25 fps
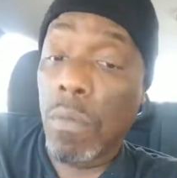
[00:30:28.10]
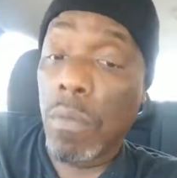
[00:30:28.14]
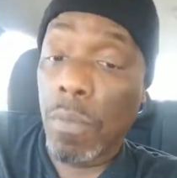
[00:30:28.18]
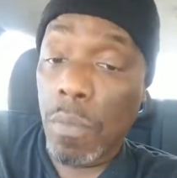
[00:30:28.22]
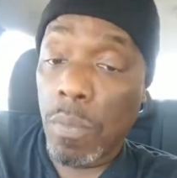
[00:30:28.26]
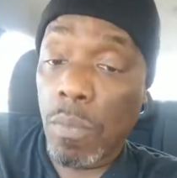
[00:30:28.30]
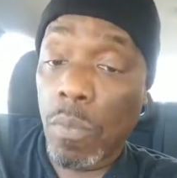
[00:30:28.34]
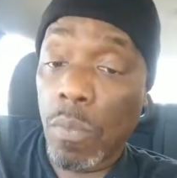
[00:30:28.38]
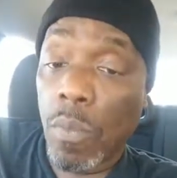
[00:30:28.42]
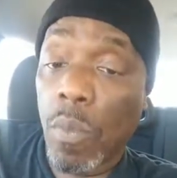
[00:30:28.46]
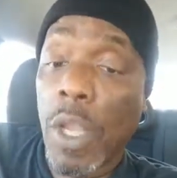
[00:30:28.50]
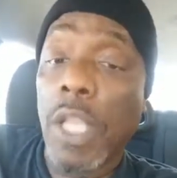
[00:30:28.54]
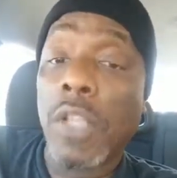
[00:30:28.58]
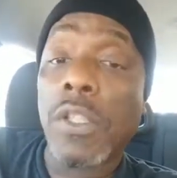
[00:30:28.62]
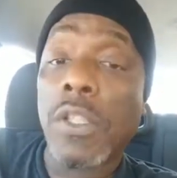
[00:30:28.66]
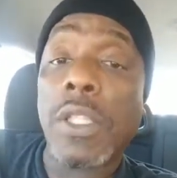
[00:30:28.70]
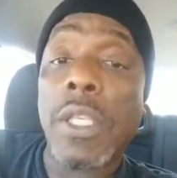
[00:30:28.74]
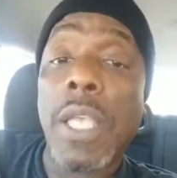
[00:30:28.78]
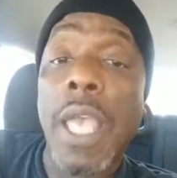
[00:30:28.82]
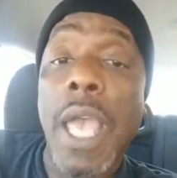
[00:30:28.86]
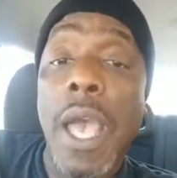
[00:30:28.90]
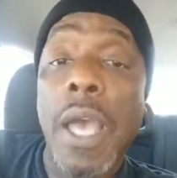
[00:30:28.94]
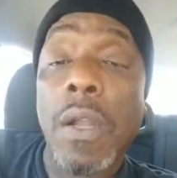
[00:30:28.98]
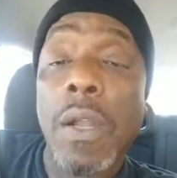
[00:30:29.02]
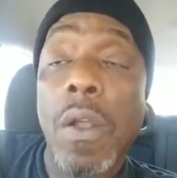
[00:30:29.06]
we'll see
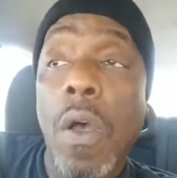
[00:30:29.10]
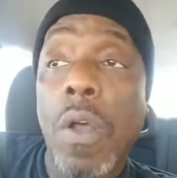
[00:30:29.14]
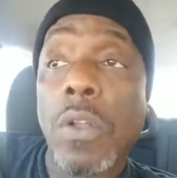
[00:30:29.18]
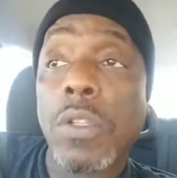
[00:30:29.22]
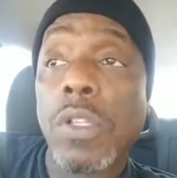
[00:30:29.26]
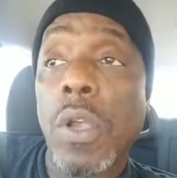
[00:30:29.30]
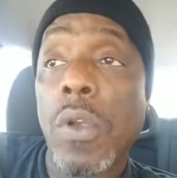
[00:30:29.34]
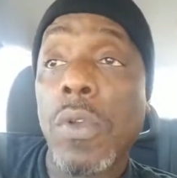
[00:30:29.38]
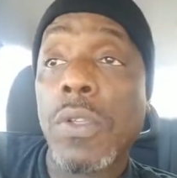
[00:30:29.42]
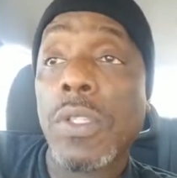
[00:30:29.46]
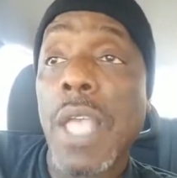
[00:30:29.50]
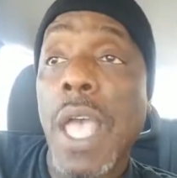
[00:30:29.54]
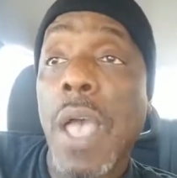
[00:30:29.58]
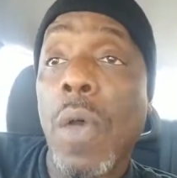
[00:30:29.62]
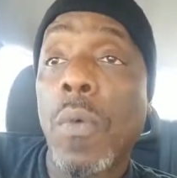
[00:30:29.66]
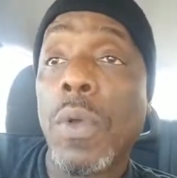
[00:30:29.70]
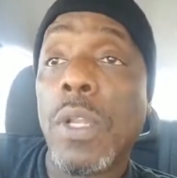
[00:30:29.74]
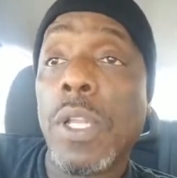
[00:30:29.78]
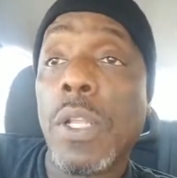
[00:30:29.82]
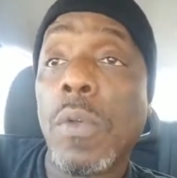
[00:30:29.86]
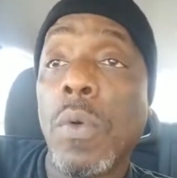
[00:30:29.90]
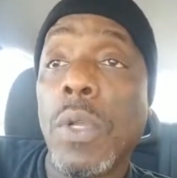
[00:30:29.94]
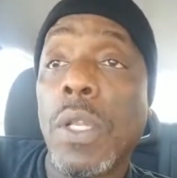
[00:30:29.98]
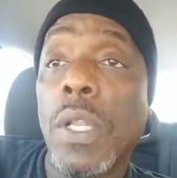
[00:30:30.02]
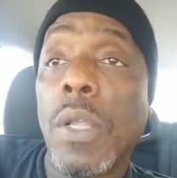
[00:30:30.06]
how it all turns out when
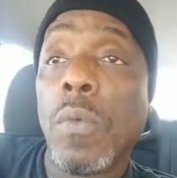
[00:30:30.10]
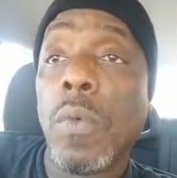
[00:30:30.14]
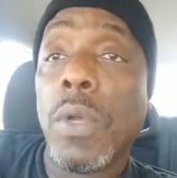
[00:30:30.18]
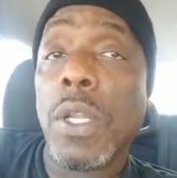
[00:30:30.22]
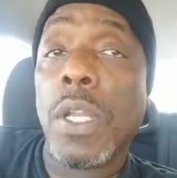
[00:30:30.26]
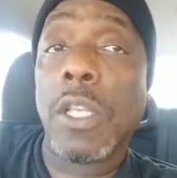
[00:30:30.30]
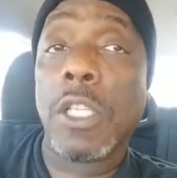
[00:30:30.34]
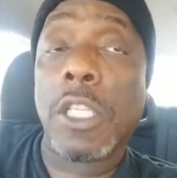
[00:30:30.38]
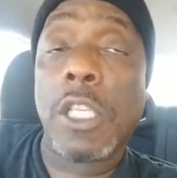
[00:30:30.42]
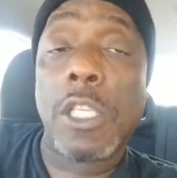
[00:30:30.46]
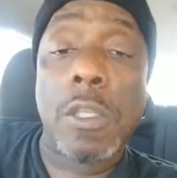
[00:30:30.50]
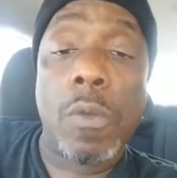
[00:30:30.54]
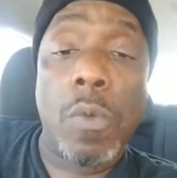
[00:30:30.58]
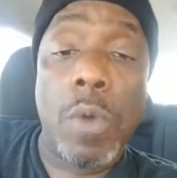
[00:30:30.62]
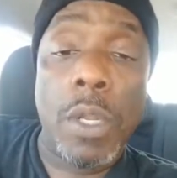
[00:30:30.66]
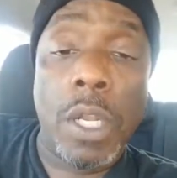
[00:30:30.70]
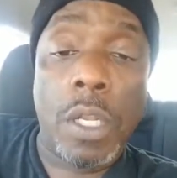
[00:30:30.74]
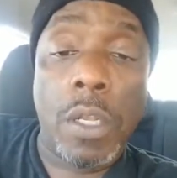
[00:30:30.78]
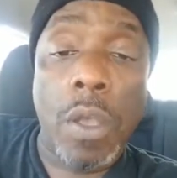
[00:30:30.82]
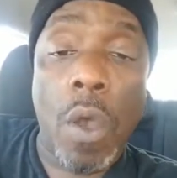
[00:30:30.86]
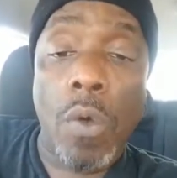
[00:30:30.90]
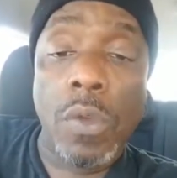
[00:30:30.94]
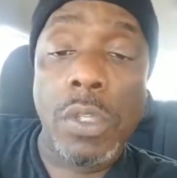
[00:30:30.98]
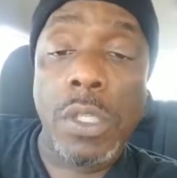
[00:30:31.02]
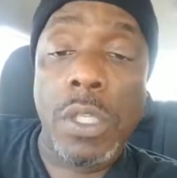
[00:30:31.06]
the
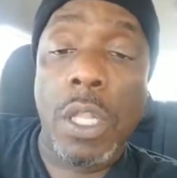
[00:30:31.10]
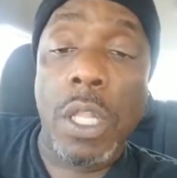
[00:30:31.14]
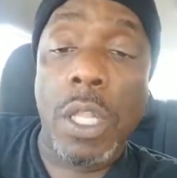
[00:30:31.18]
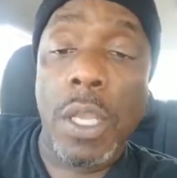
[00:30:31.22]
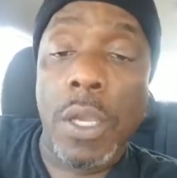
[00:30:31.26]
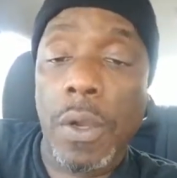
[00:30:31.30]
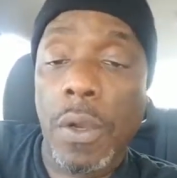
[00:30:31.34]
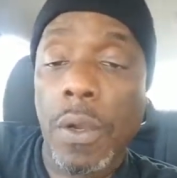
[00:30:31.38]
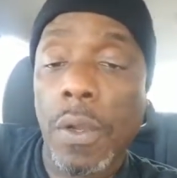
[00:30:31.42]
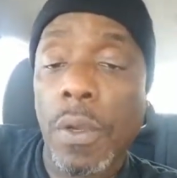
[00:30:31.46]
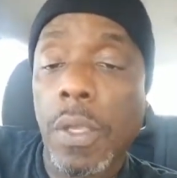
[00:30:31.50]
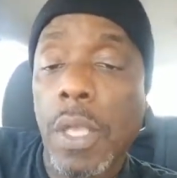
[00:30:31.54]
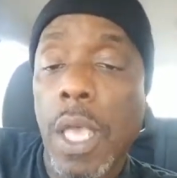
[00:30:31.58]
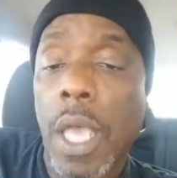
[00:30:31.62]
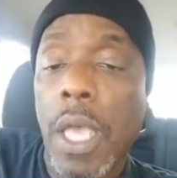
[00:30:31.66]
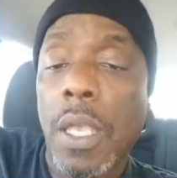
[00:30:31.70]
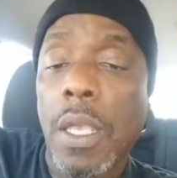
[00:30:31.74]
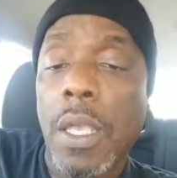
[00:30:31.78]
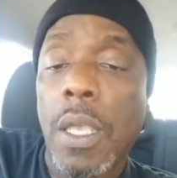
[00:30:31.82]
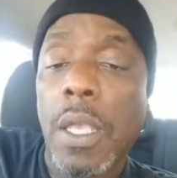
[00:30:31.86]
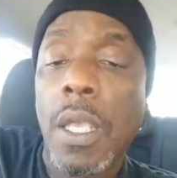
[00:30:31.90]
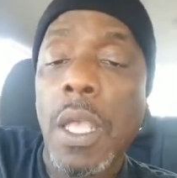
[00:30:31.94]
coast clear, okay?